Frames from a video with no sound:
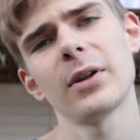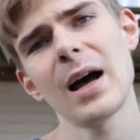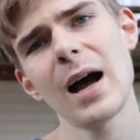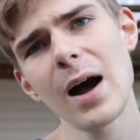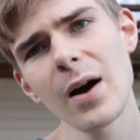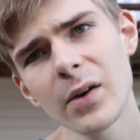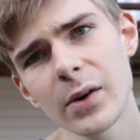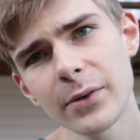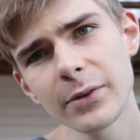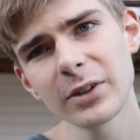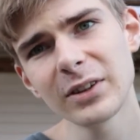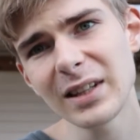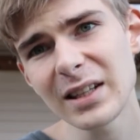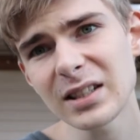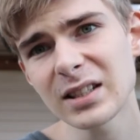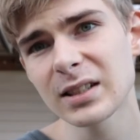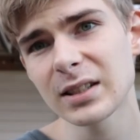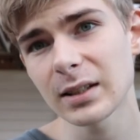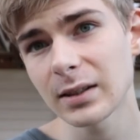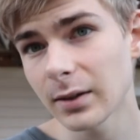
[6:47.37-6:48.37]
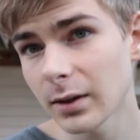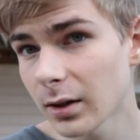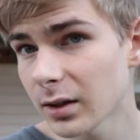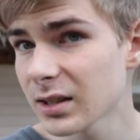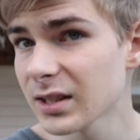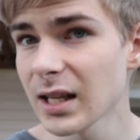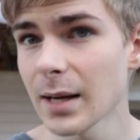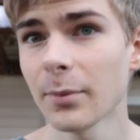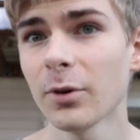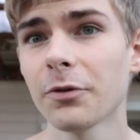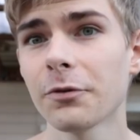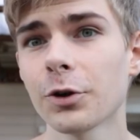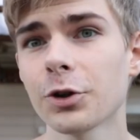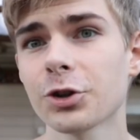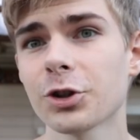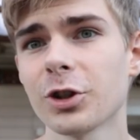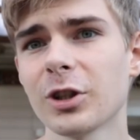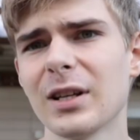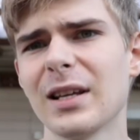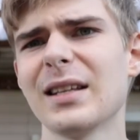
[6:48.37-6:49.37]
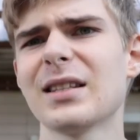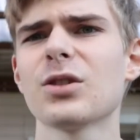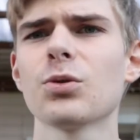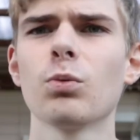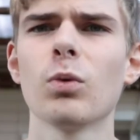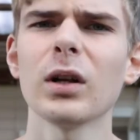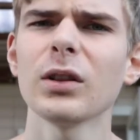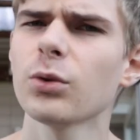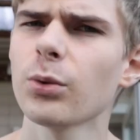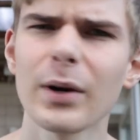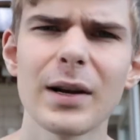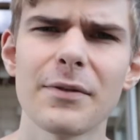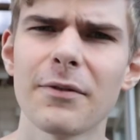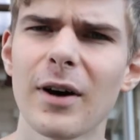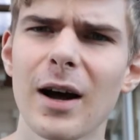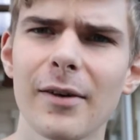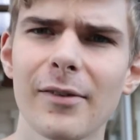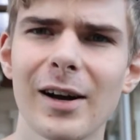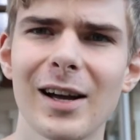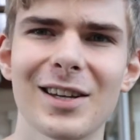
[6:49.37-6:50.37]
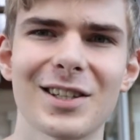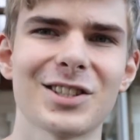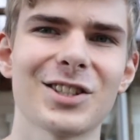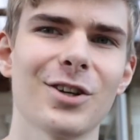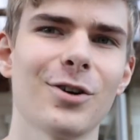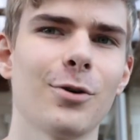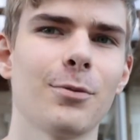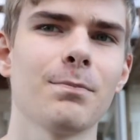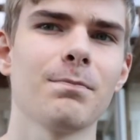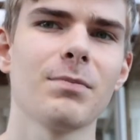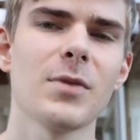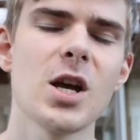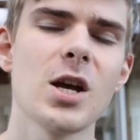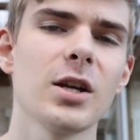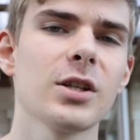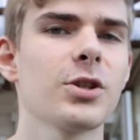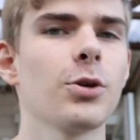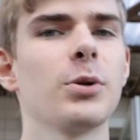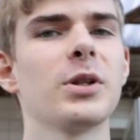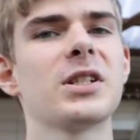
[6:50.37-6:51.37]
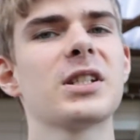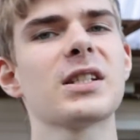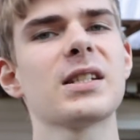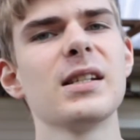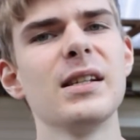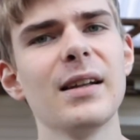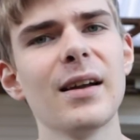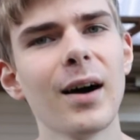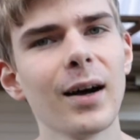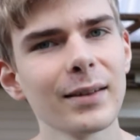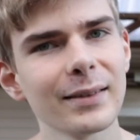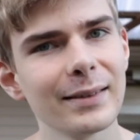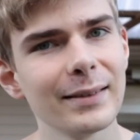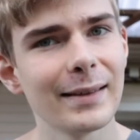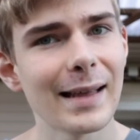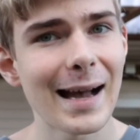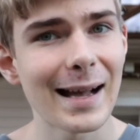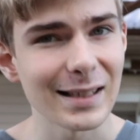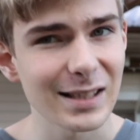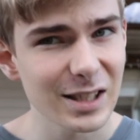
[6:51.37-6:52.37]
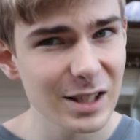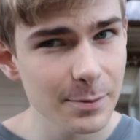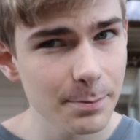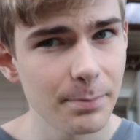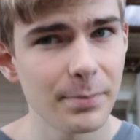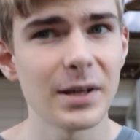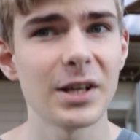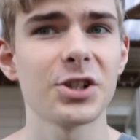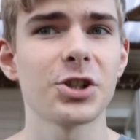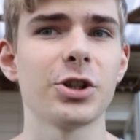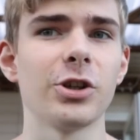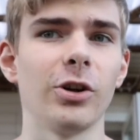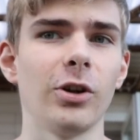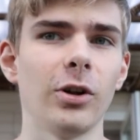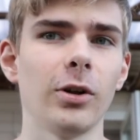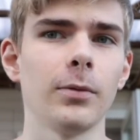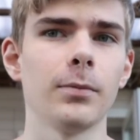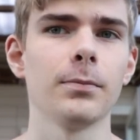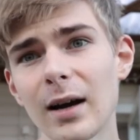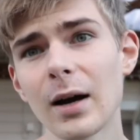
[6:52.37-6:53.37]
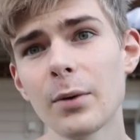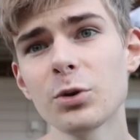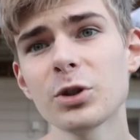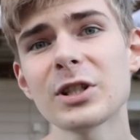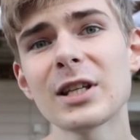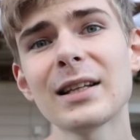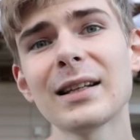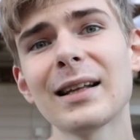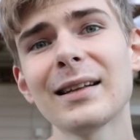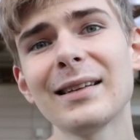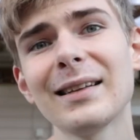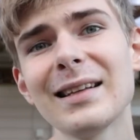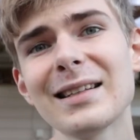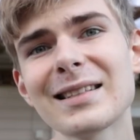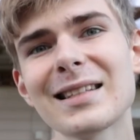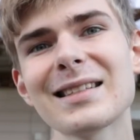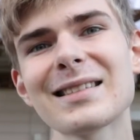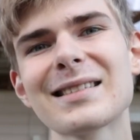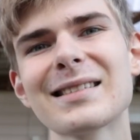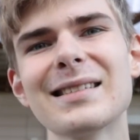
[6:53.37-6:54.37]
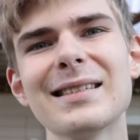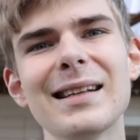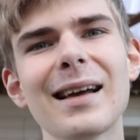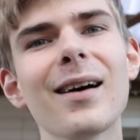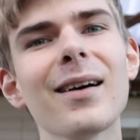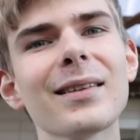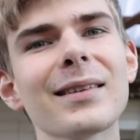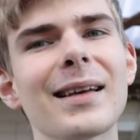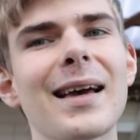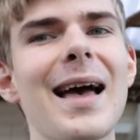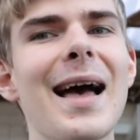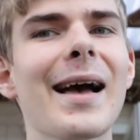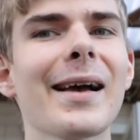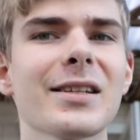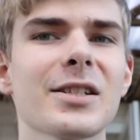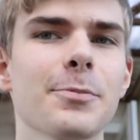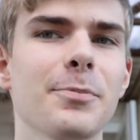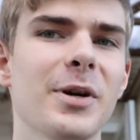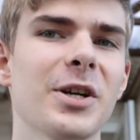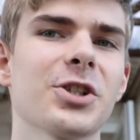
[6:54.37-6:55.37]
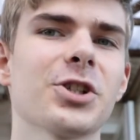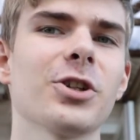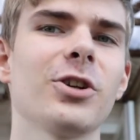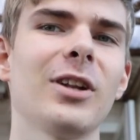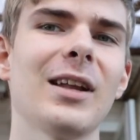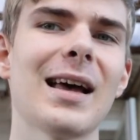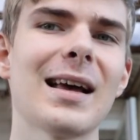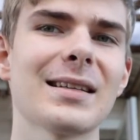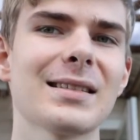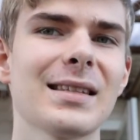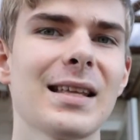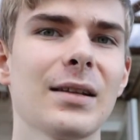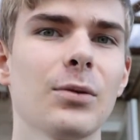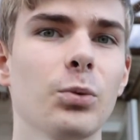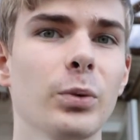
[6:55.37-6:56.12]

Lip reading: however, this summer version, it's 125 ISO. So it's not that special. I would say that this is not as special as that